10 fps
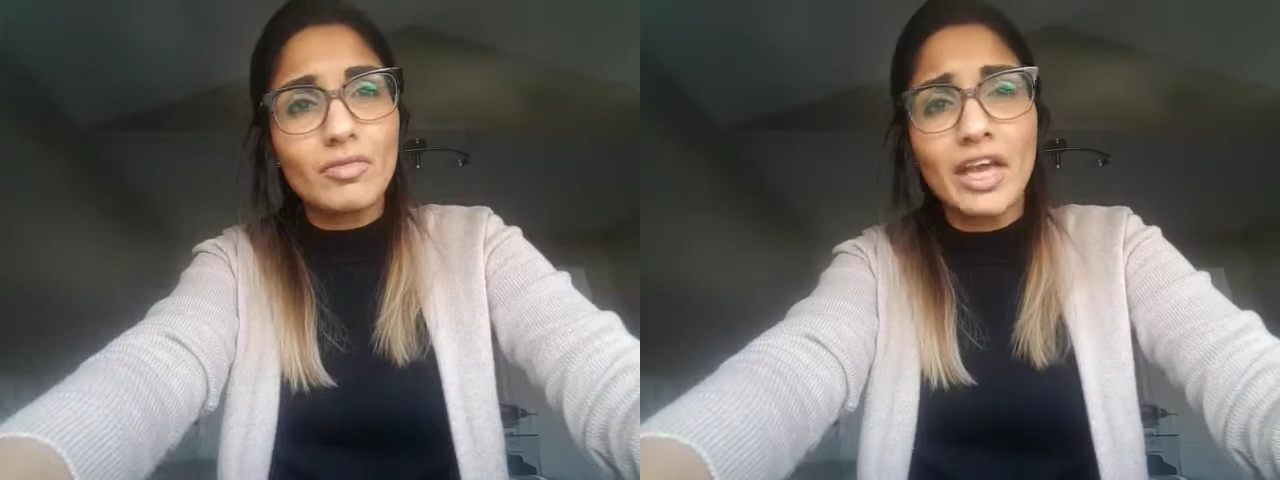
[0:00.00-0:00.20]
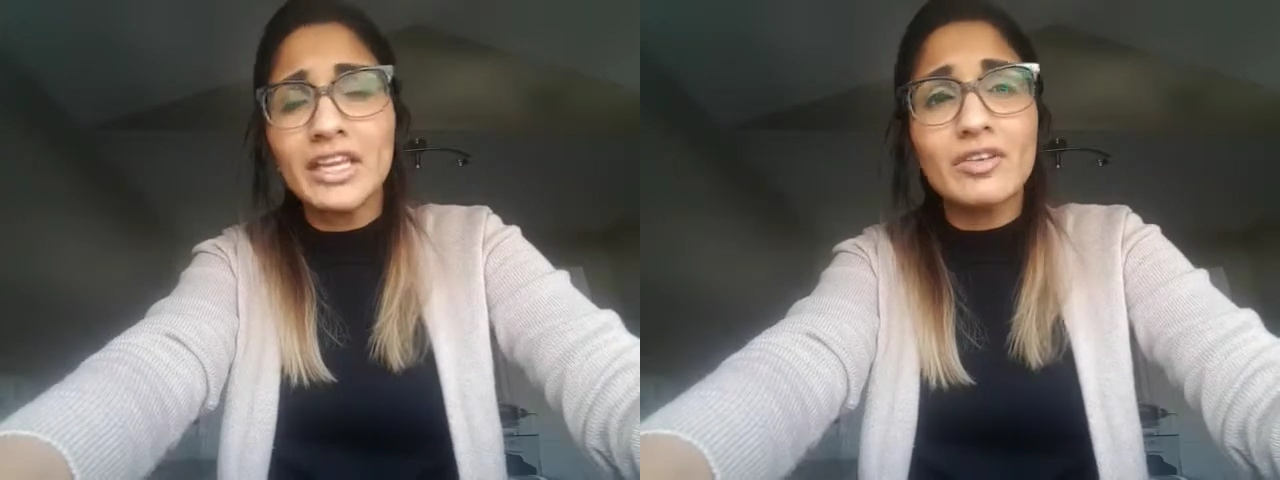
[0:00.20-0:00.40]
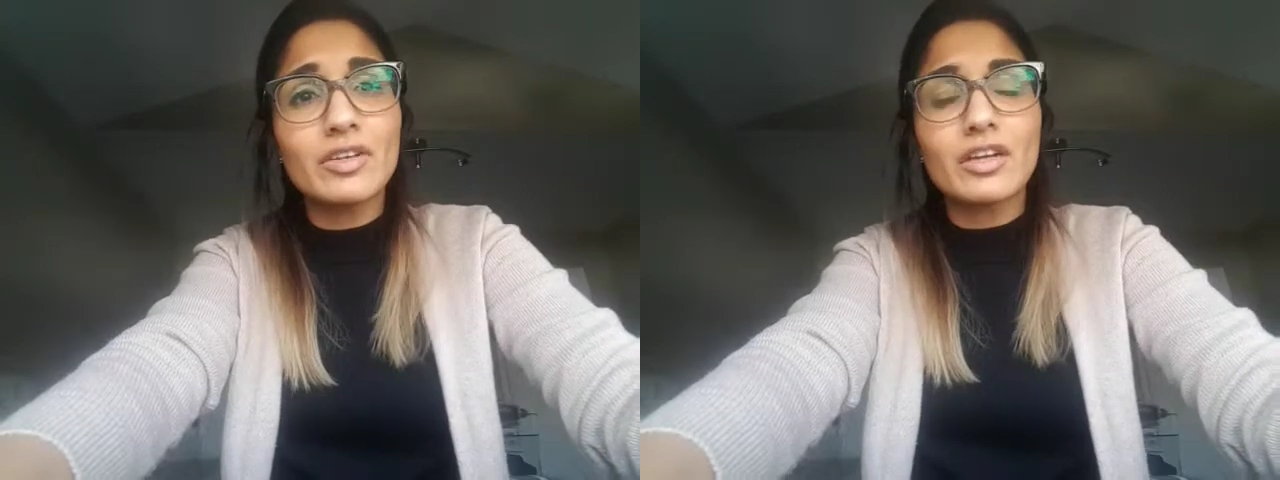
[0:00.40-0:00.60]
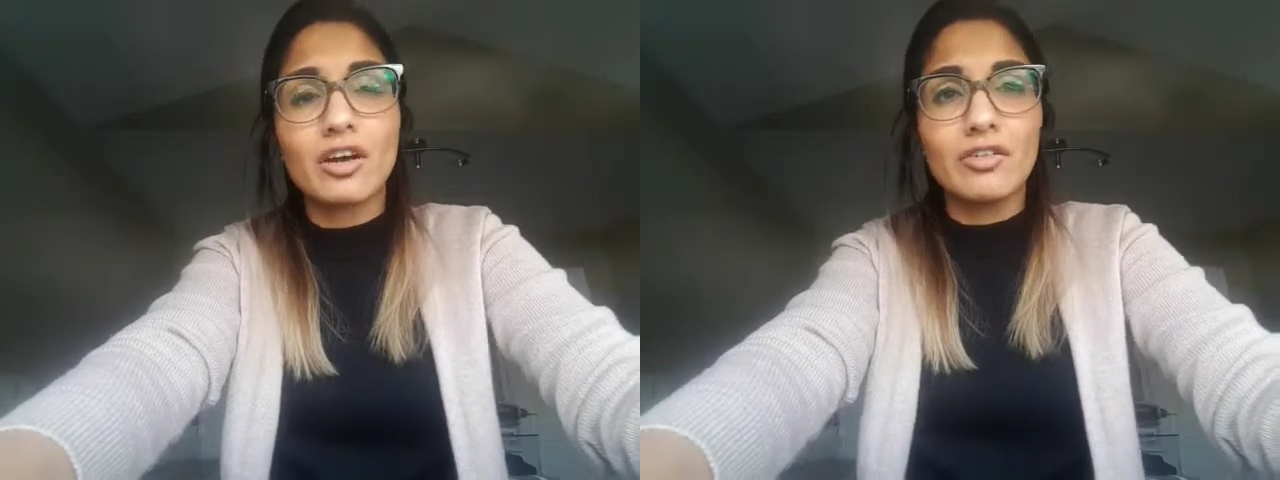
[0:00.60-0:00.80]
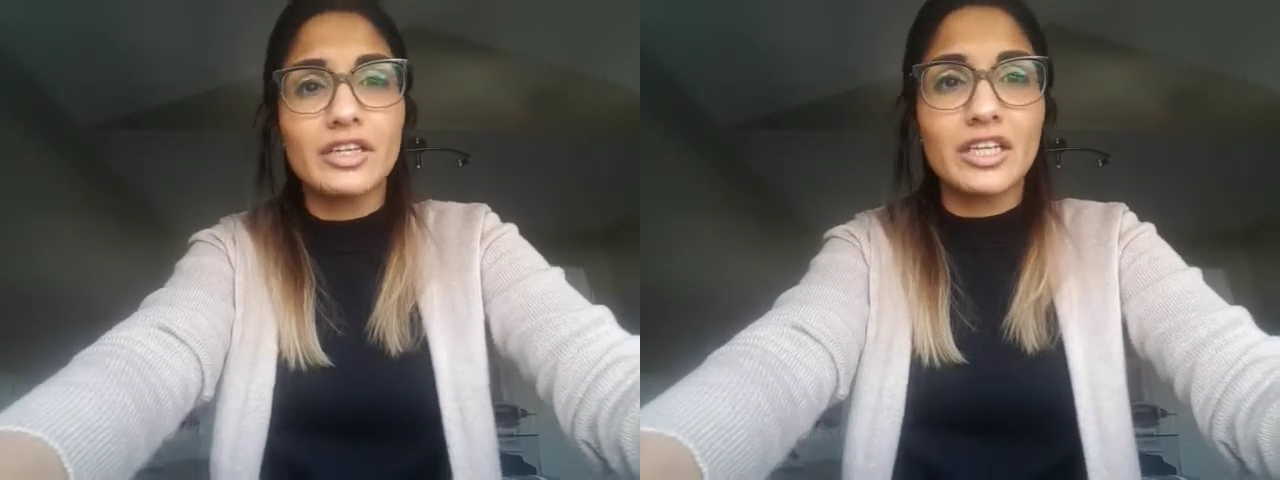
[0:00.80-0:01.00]
and even
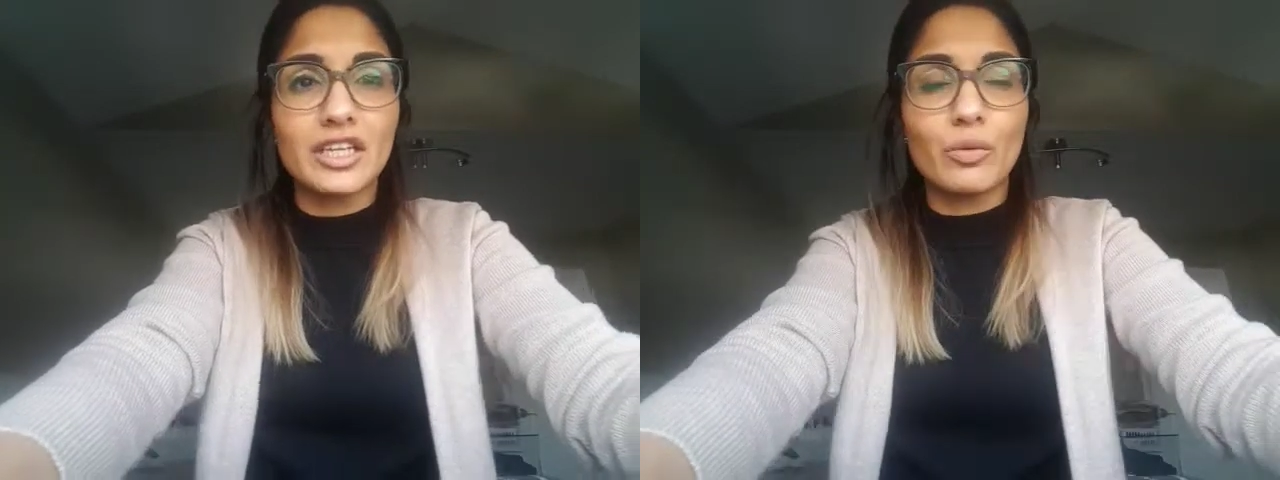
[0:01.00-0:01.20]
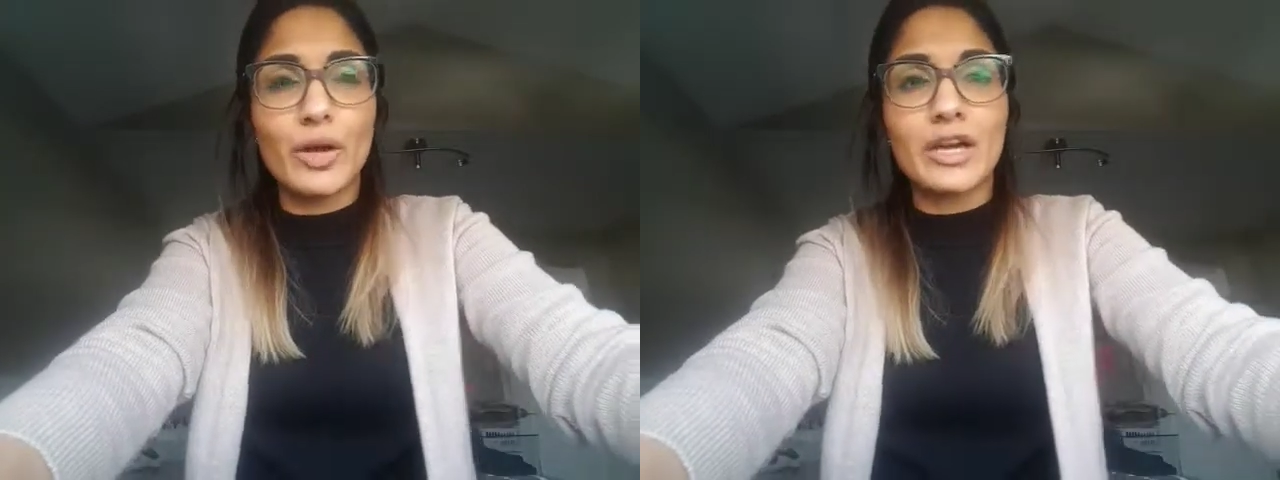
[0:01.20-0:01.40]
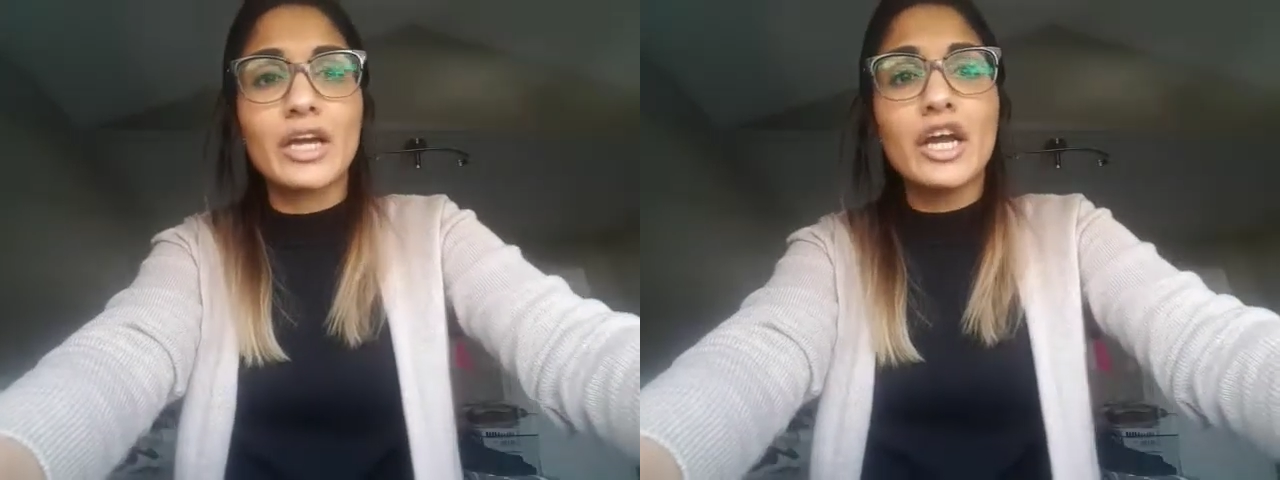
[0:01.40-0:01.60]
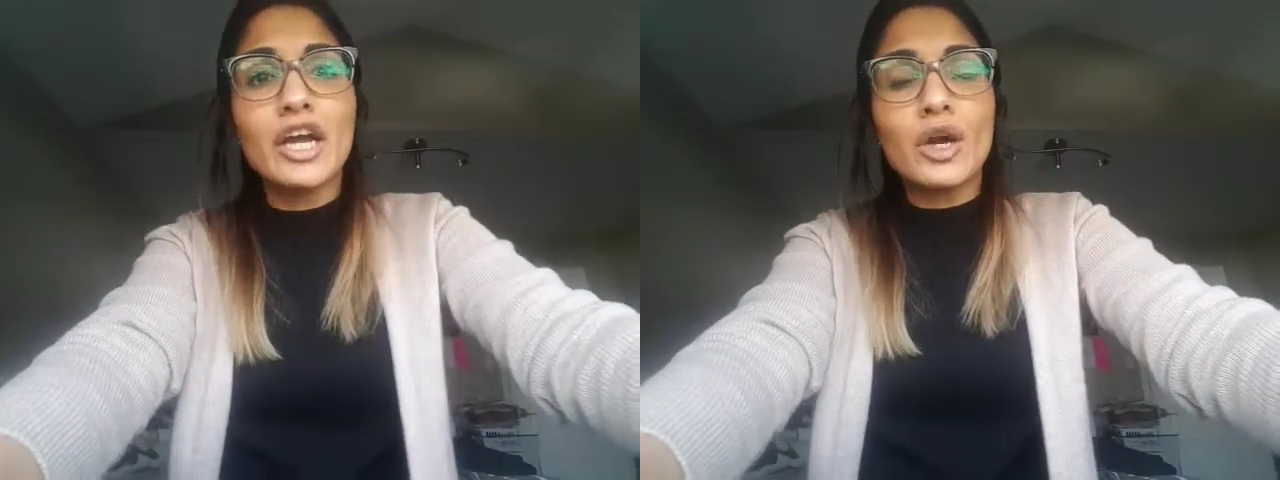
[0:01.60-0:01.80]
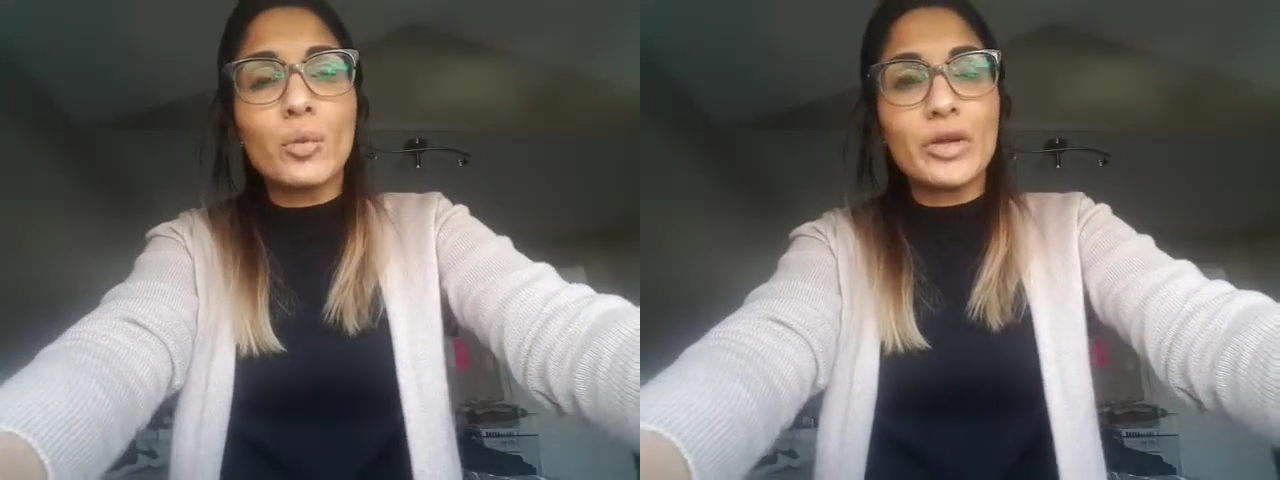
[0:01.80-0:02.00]
currently, where
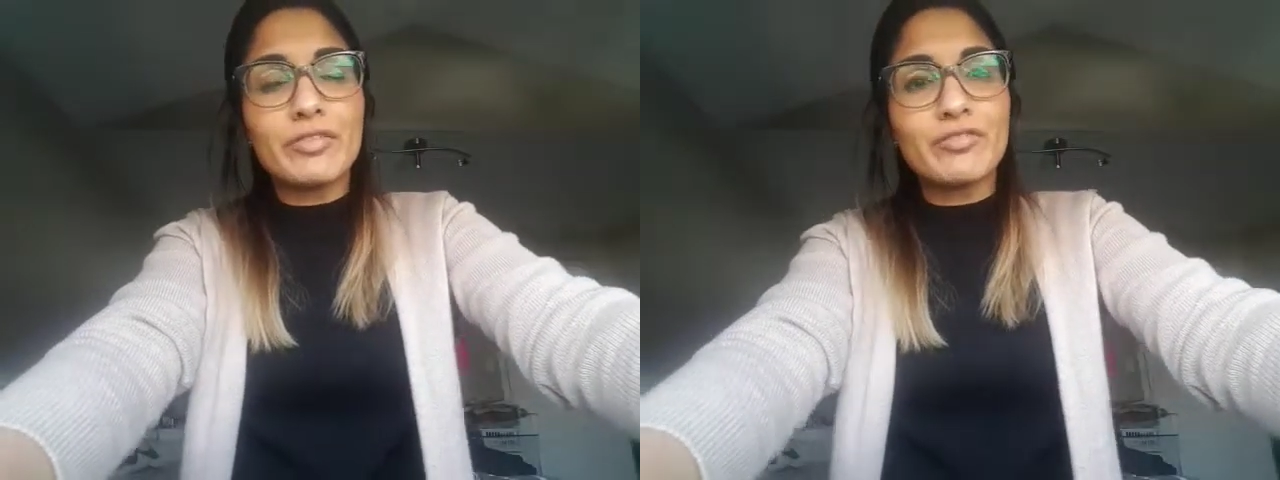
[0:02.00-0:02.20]
we